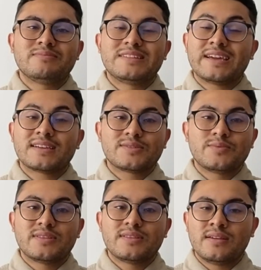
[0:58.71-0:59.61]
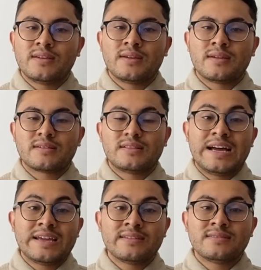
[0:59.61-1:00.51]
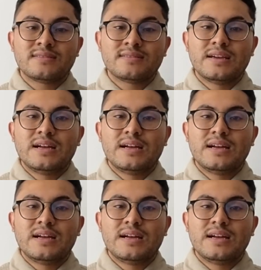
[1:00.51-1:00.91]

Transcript: texts with the clients,